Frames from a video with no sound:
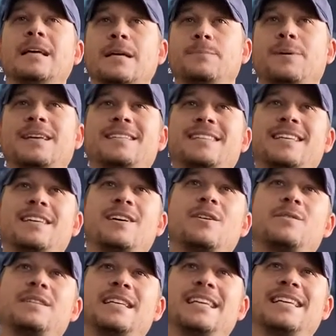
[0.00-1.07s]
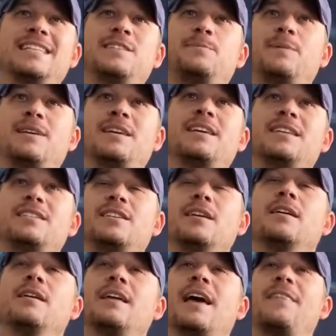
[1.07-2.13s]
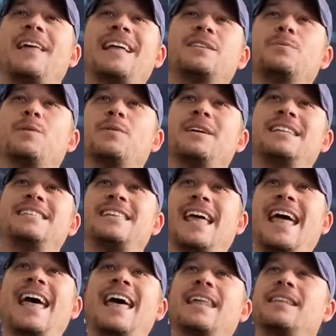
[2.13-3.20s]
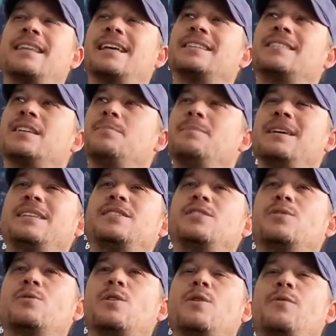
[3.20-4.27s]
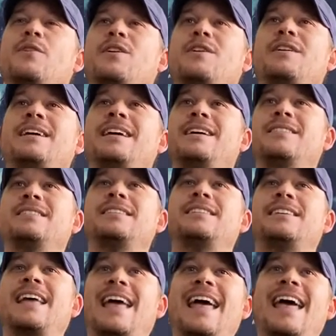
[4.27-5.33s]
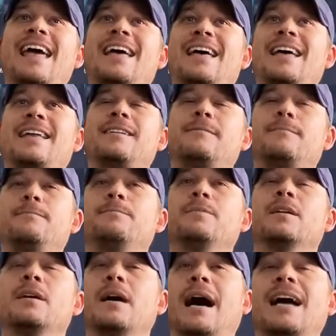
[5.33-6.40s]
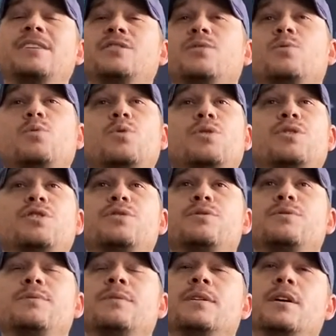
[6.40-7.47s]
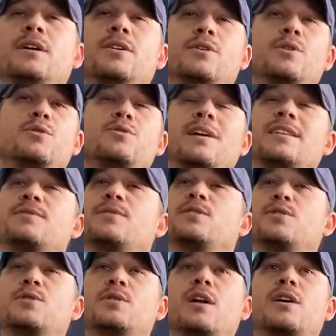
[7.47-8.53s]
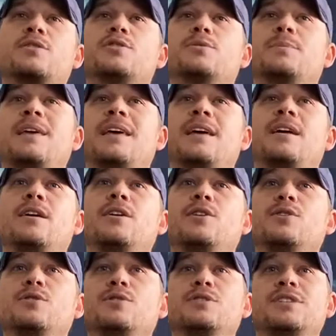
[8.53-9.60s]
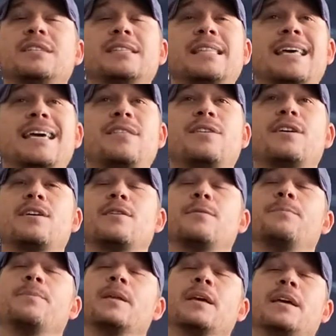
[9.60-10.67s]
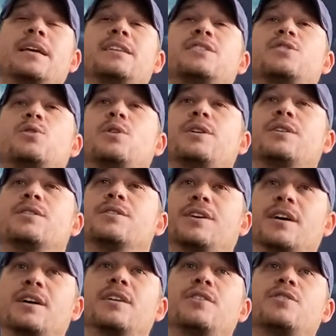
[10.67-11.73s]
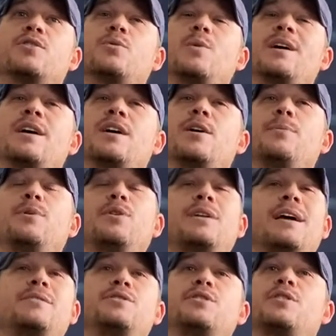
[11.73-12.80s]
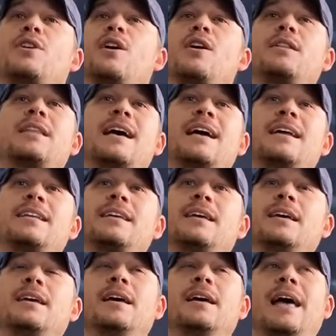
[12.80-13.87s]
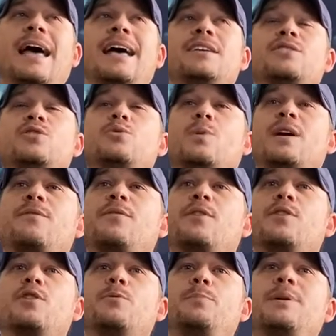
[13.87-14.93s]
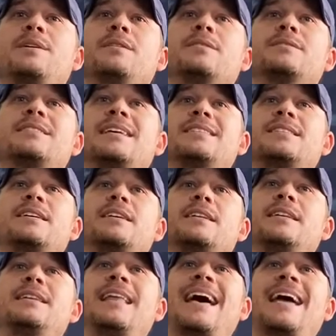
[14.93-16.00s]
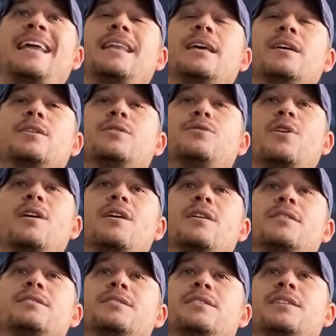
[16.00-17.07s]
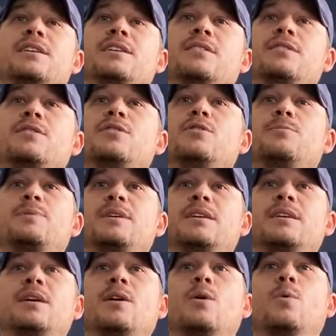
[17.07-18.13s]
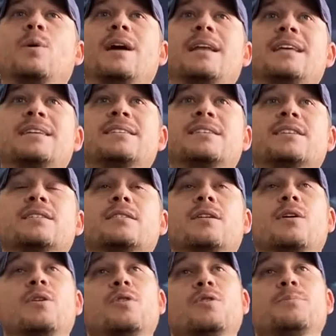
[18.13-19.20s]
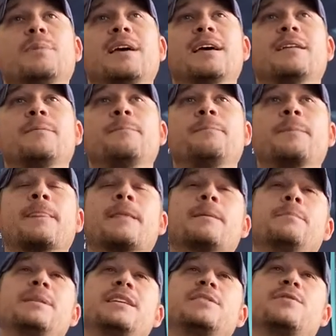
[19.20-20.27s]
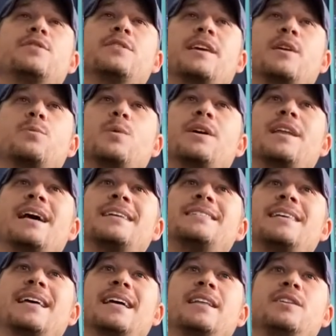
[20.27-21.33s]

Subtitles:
PTOT and speech, yeah, that's where it's at. Let's admit you over here, stat. I should warn you, don't transfer to long-term care. You'll just lay there in soiled underwear. Burn out your colite as you wait for your pills. As the night draws near, you'll be waiting still. Old man, please forget what I said.